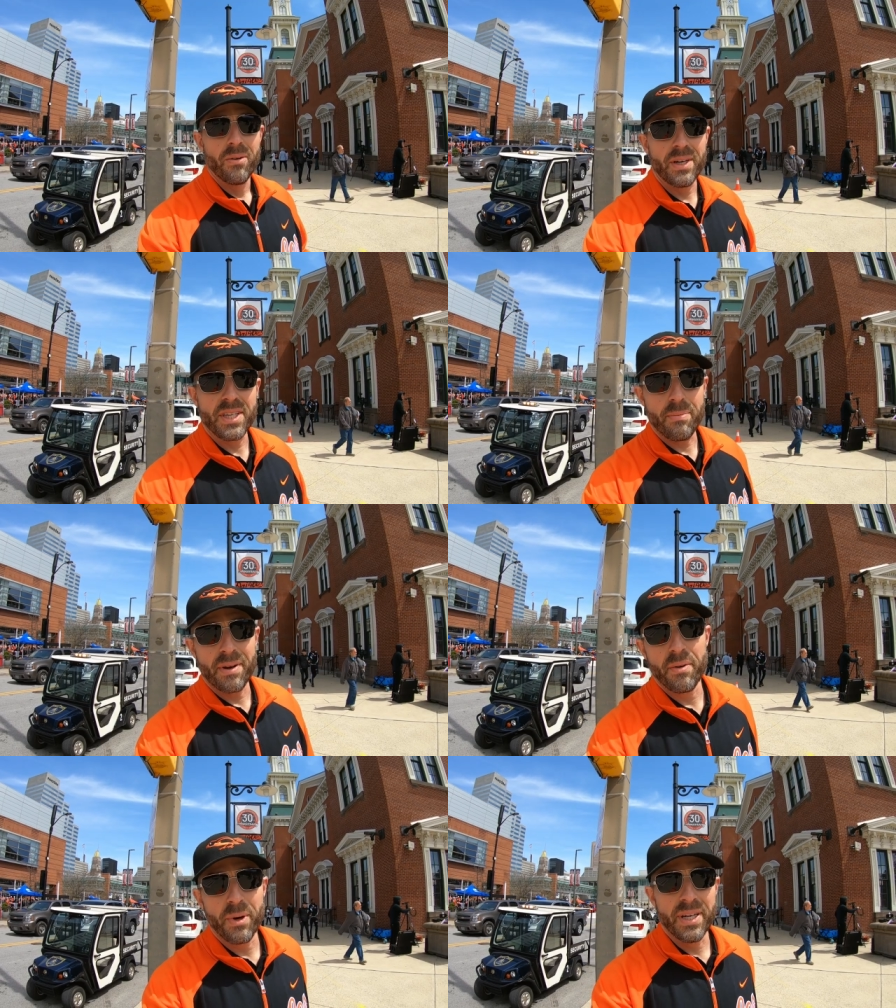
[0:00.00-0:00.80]
What is up,
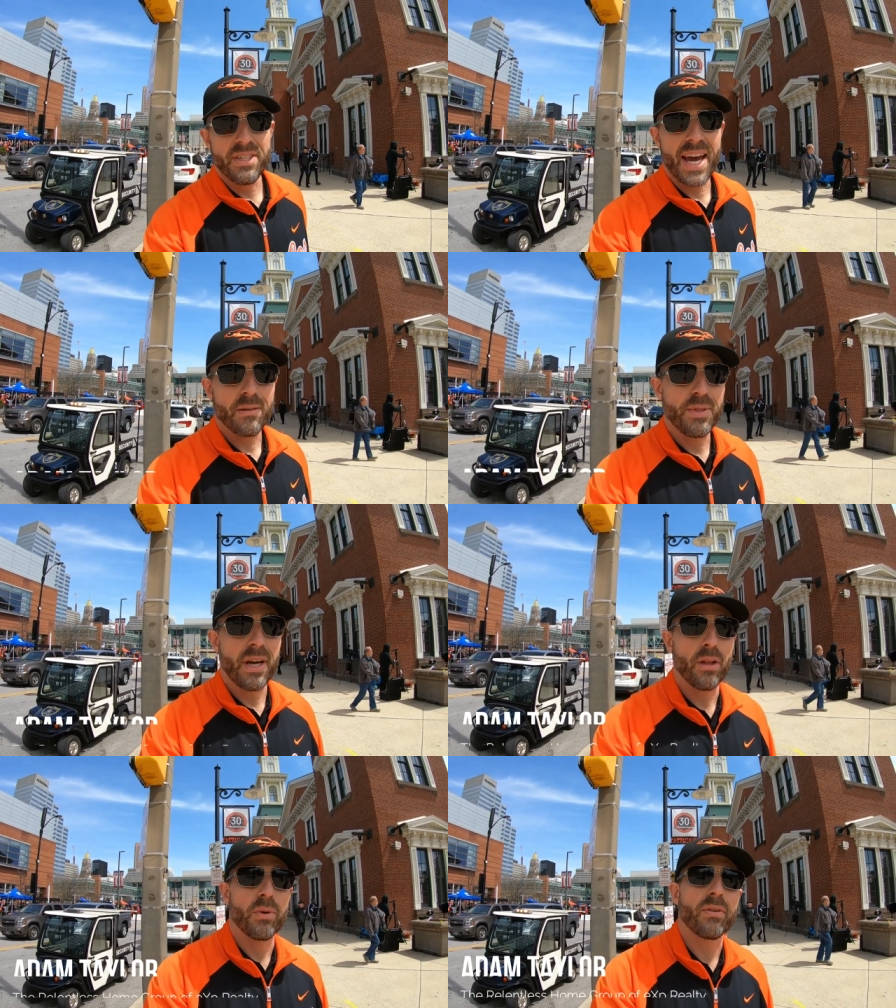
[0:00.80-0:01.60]
everyone? It's Adam
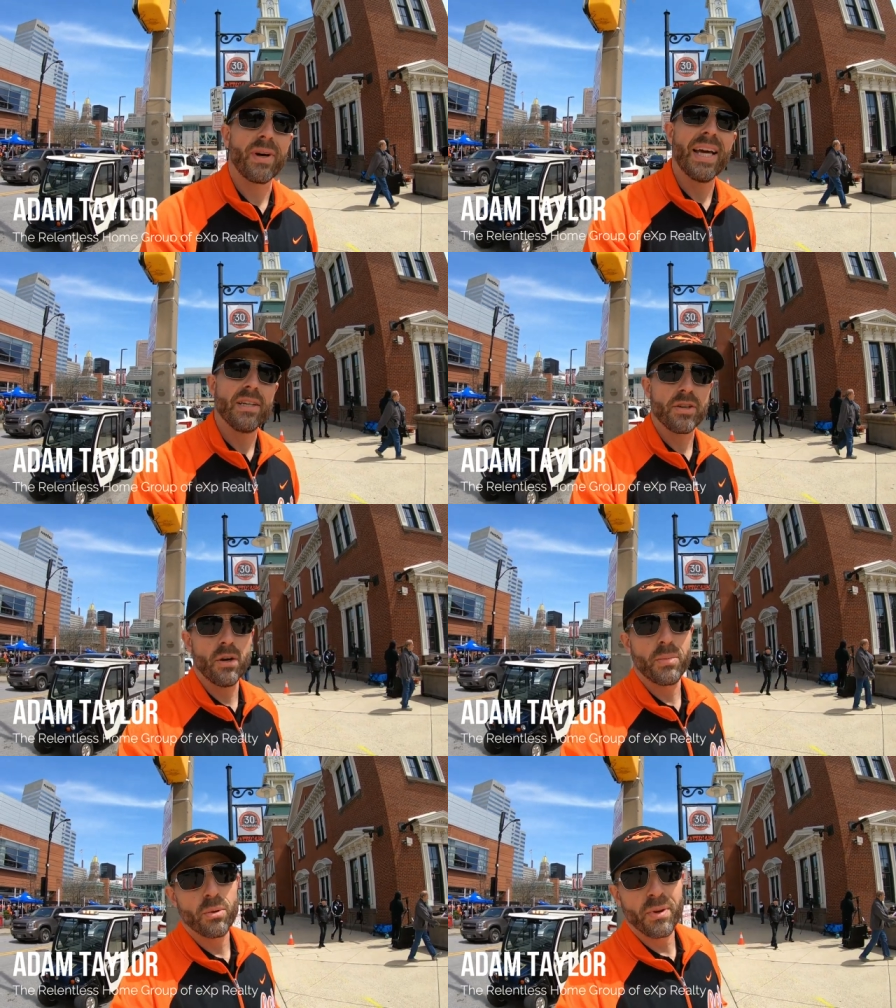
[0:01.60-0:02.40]
Taylor with the Relentless
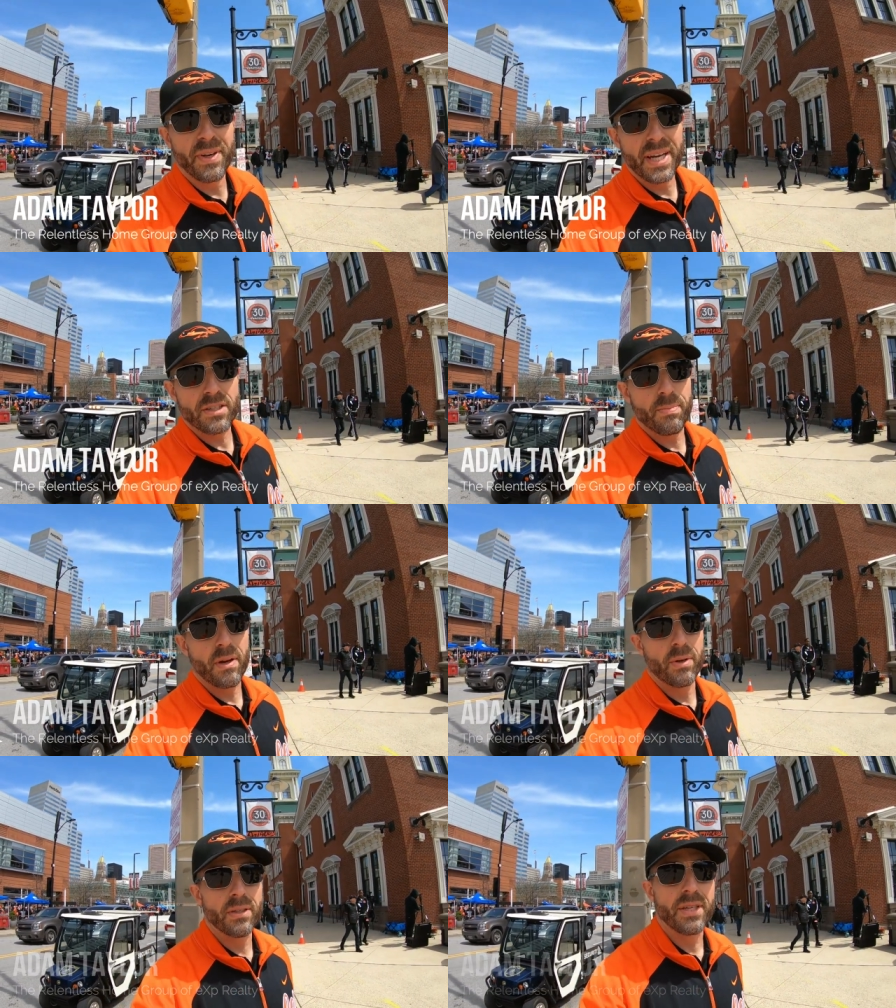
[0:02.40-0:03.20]
Home Group of
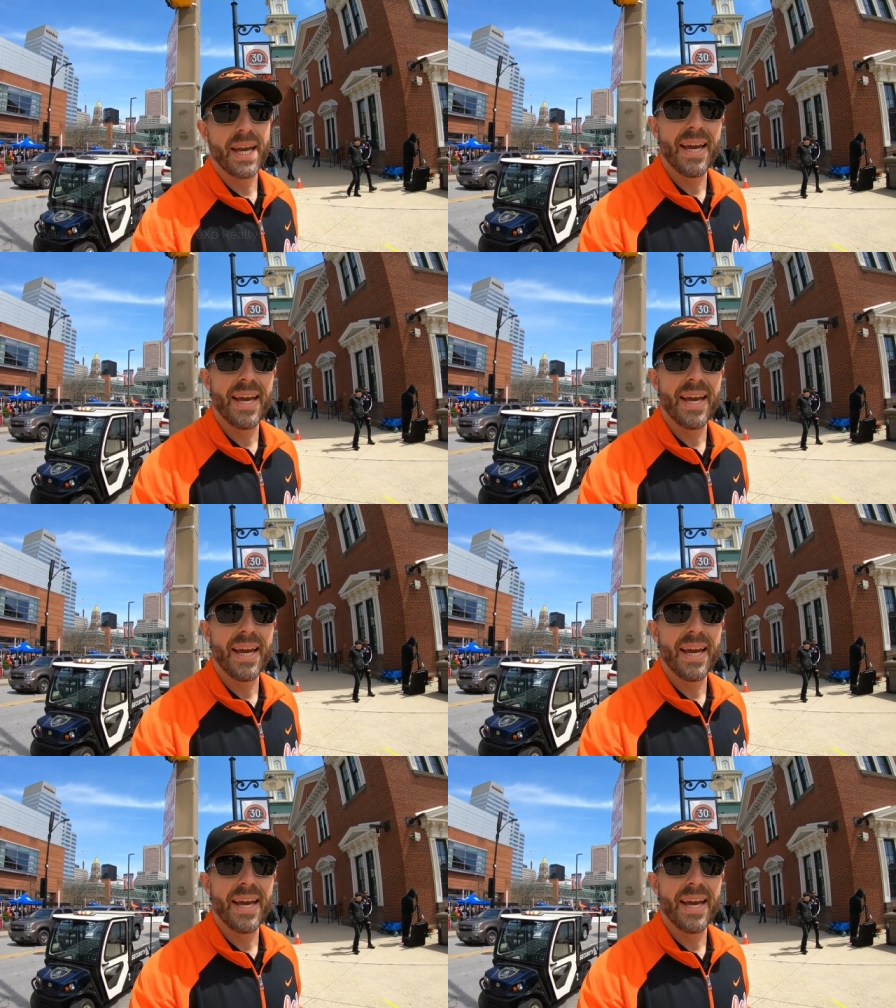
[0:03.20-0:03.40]
EXP Realty.